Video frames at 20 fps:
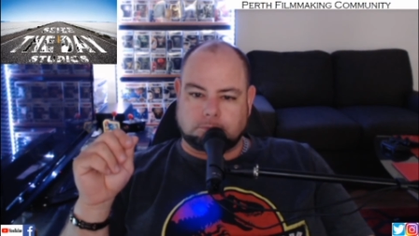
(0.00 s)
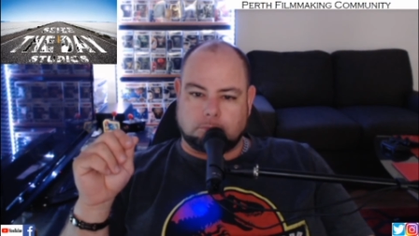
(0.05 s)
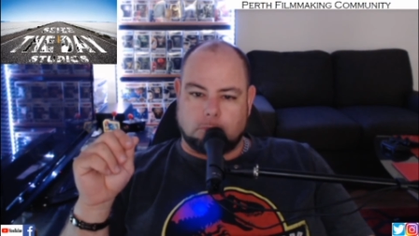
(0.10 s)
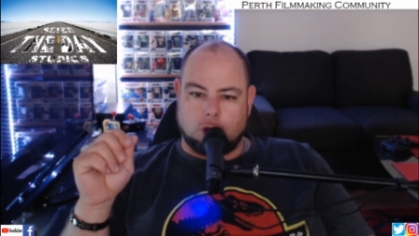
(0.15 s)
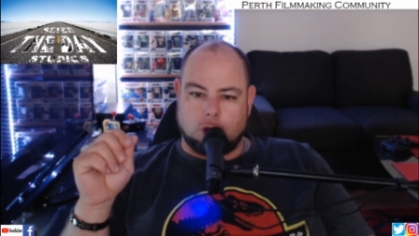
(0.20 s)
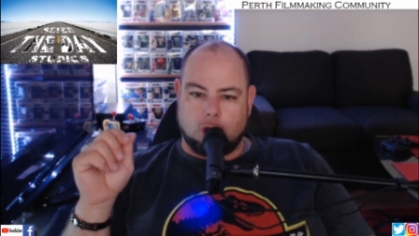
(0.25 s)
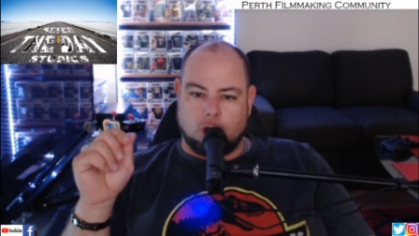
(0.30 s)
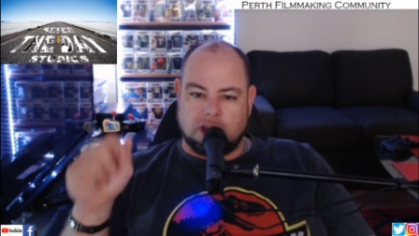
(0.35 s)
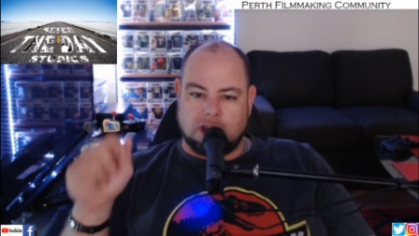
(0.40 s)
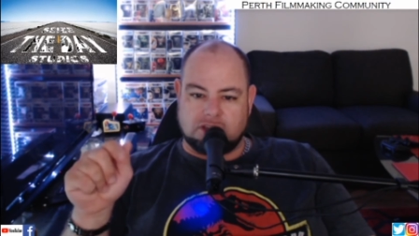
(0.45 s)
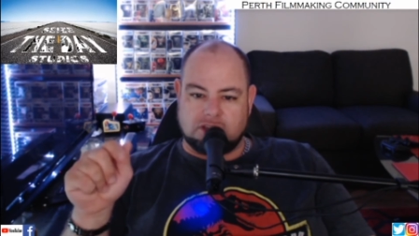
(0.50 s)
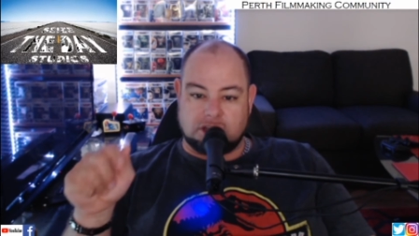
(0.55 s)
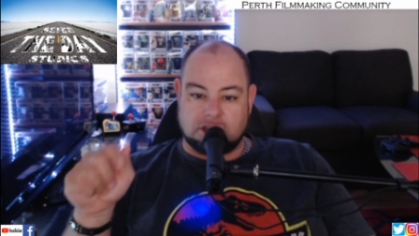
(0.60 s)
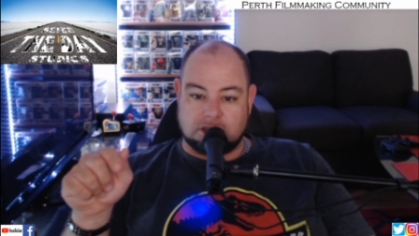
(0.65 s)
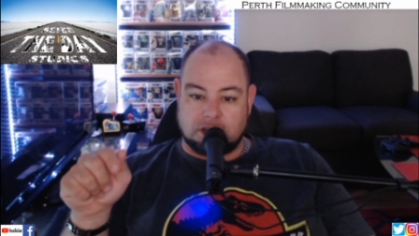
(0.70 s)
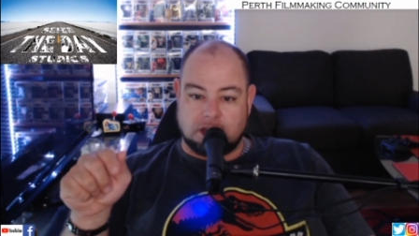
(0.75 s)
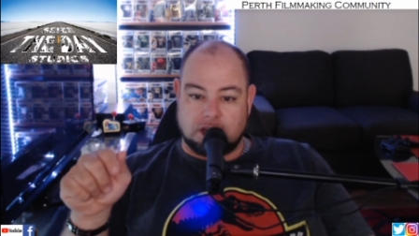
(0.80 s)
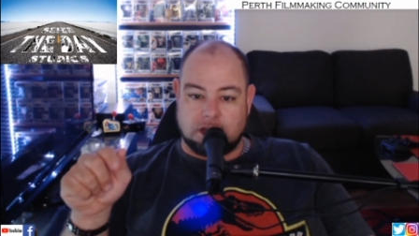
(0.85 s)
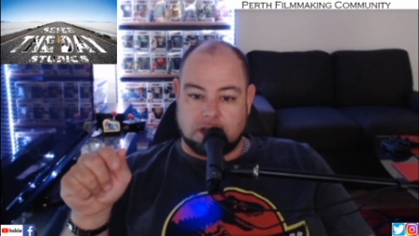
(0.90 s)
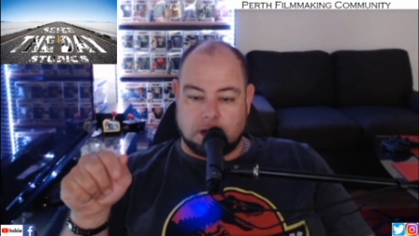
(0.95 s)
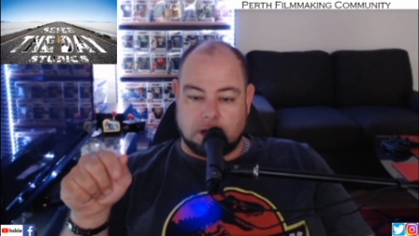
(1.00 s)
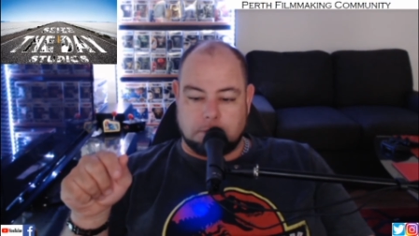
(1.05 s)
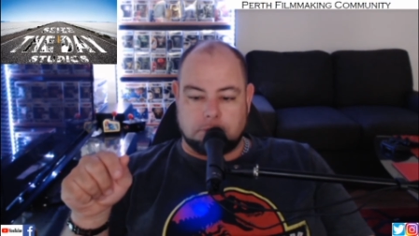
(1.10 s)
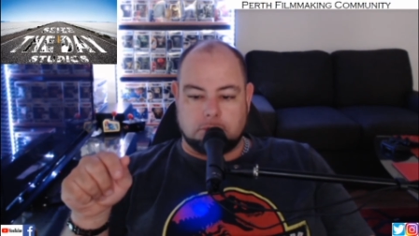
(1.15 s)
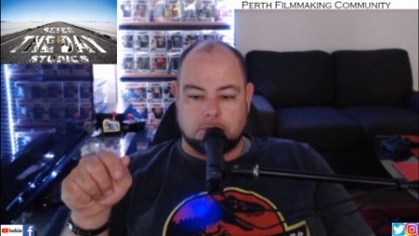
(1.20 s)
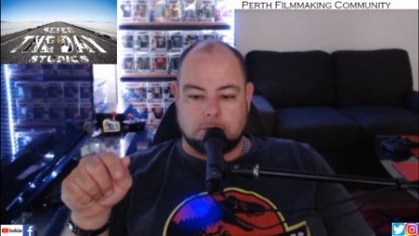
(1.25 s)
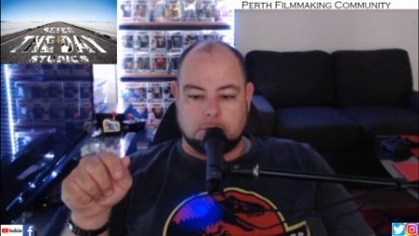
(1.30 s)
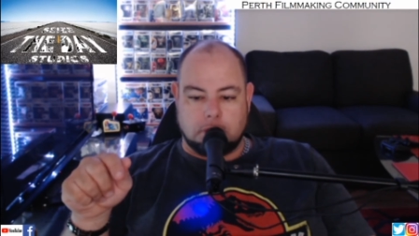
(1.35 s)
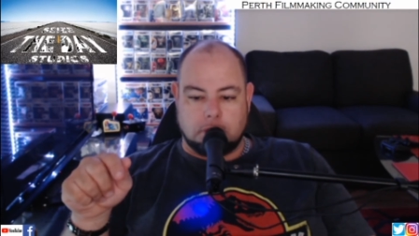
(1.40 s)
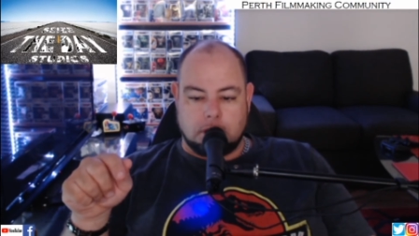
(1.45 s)
Anzac Day in
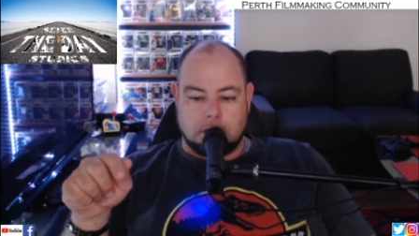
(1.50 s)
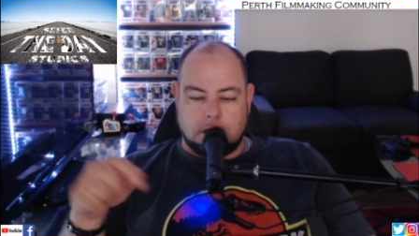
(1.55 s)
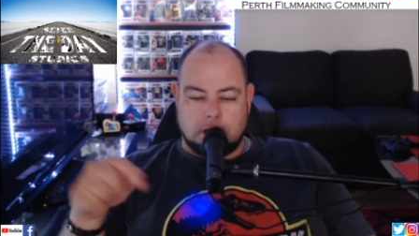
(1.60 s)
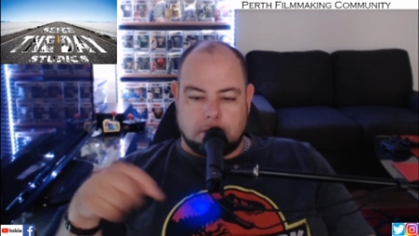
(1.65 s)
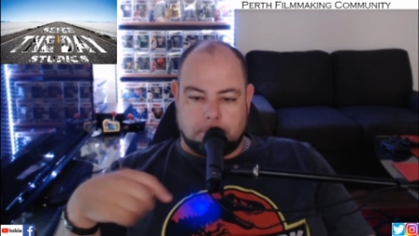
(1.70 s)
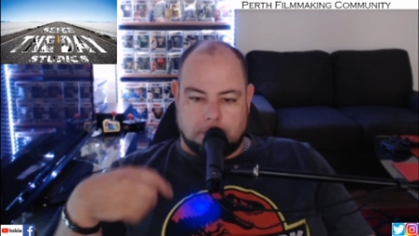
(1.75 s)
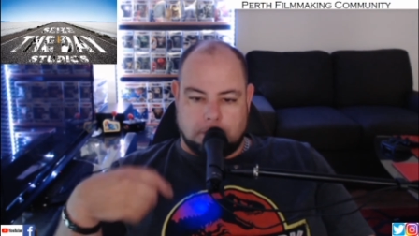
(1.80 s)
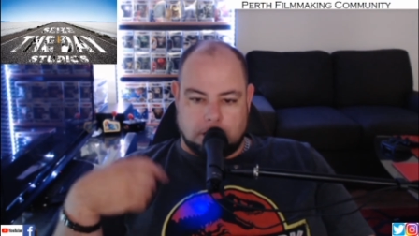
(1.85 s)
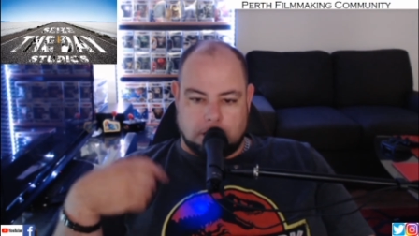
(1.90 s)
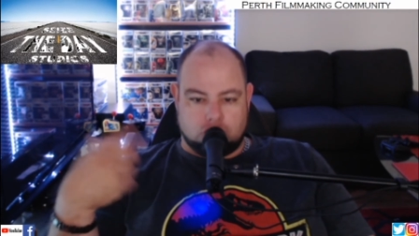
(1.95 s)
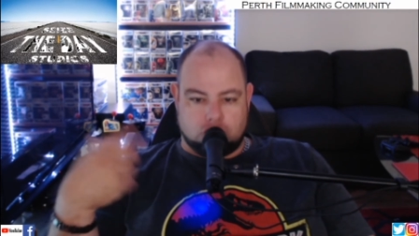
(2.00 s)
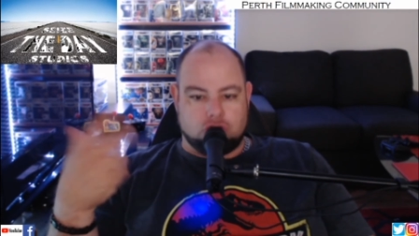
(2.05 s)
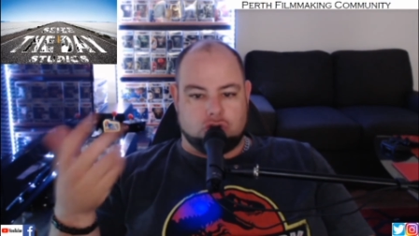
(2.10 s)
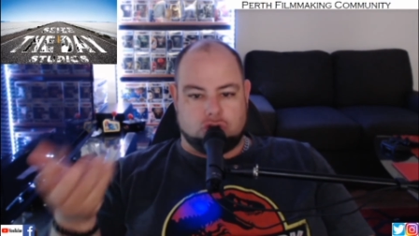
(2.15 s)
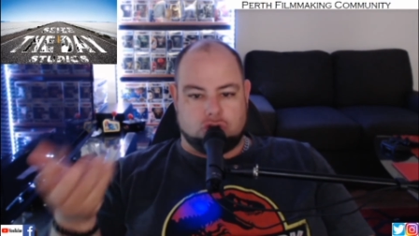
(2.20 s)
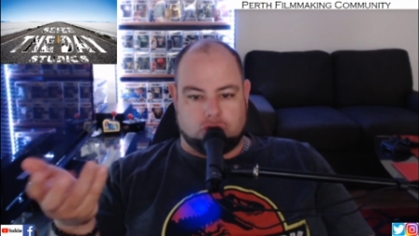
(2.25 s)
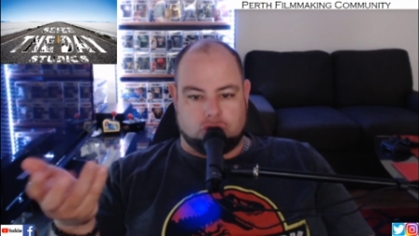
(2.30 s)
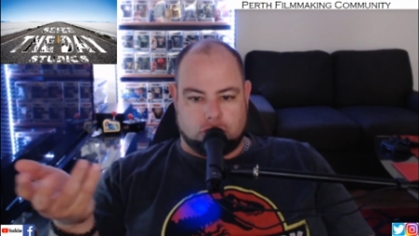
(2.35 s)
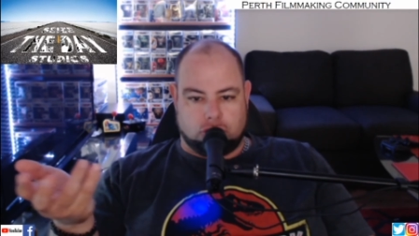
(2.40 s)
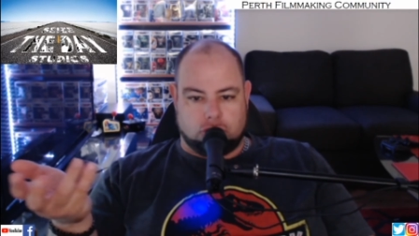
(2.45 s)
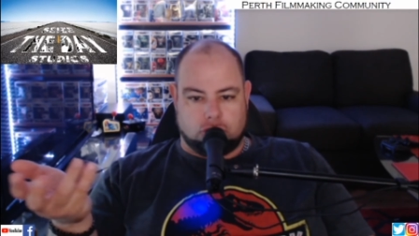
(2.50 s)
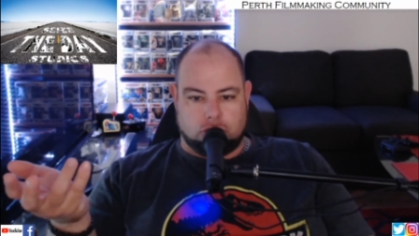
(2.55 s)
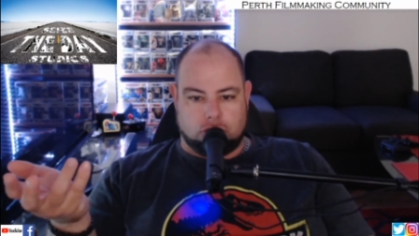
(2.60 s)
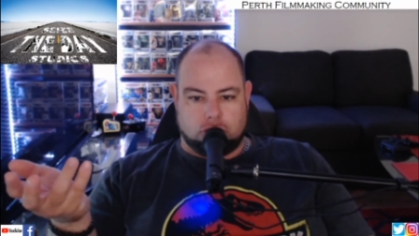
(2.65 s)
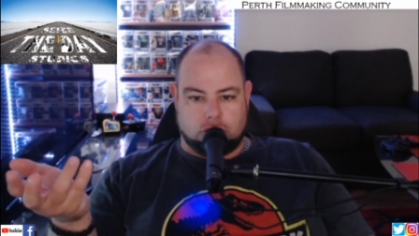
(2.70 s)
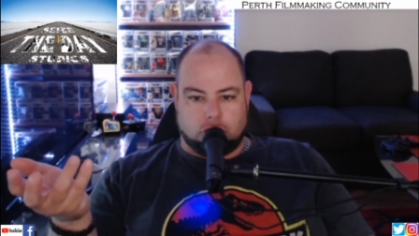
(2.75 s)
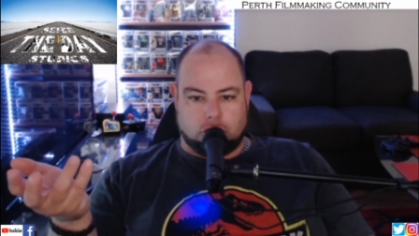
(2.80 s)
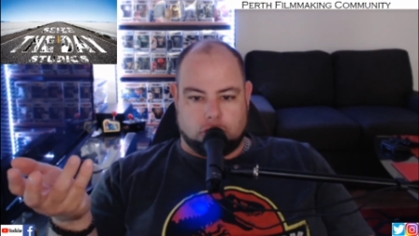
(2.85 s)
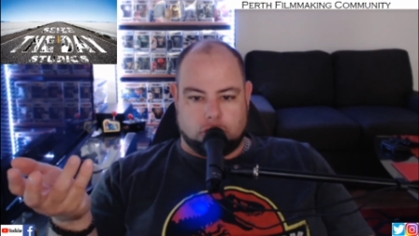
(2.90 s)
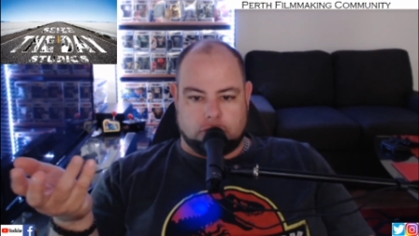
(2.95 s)
April, but due to
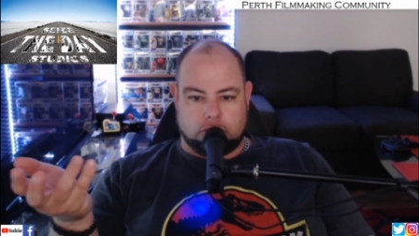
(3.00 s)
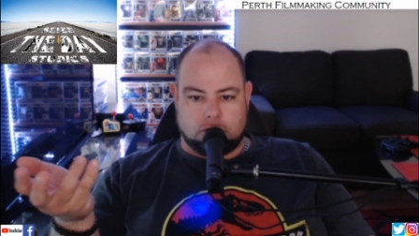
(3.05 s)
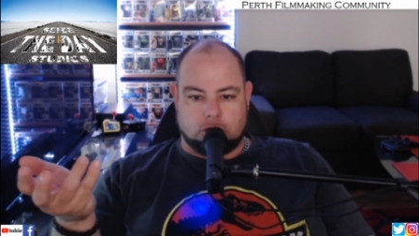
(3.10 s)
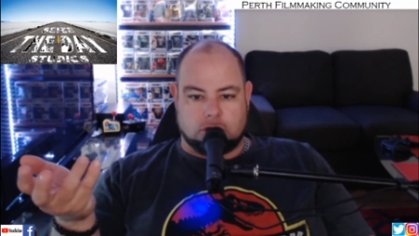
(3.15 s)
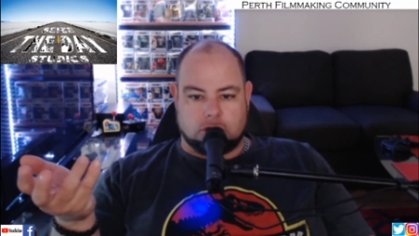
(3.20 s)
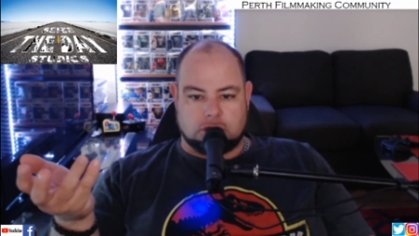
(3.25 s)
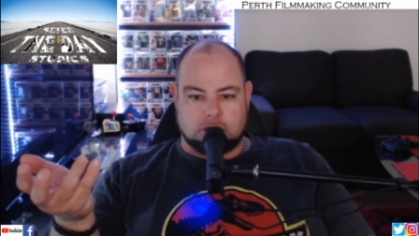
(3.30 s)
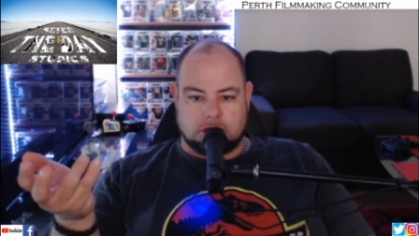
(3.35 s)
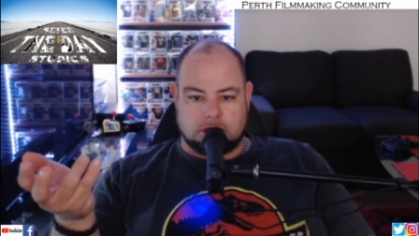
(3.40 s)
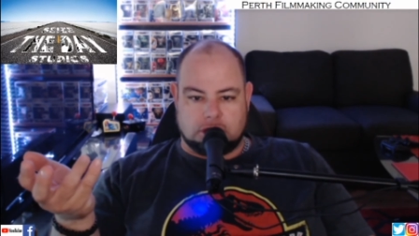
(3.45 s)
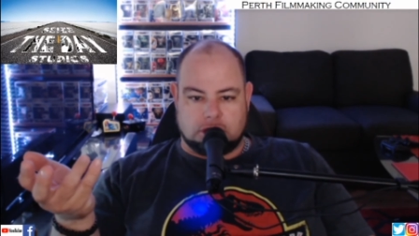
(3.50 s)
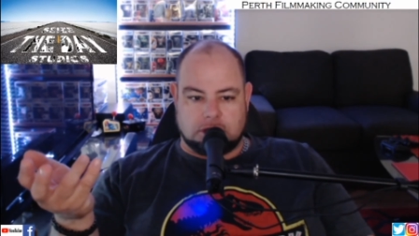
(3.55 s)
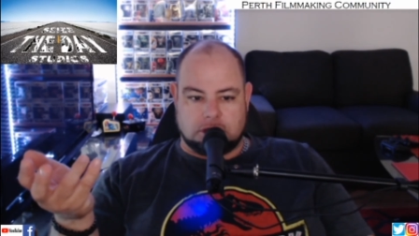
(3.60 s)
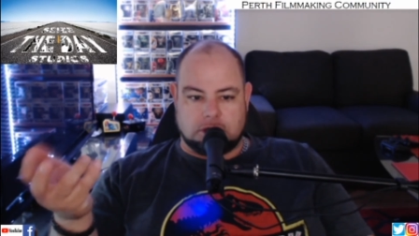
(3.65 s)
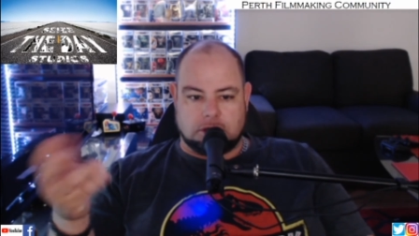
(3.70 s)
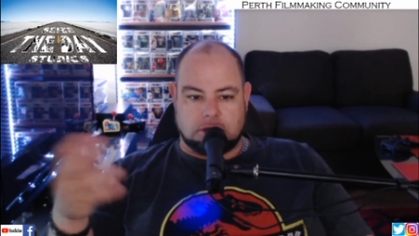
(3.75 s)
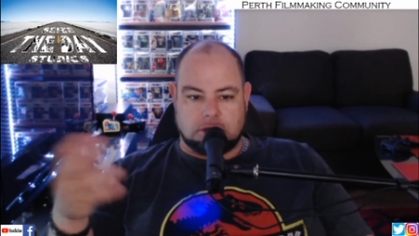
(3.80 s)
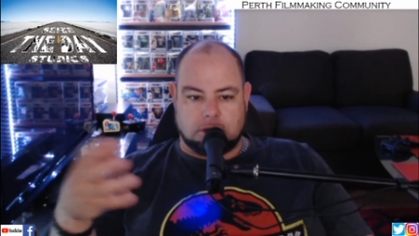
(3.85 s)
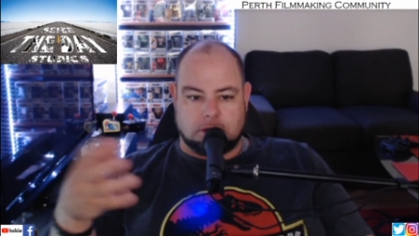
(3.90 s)
COVID-19,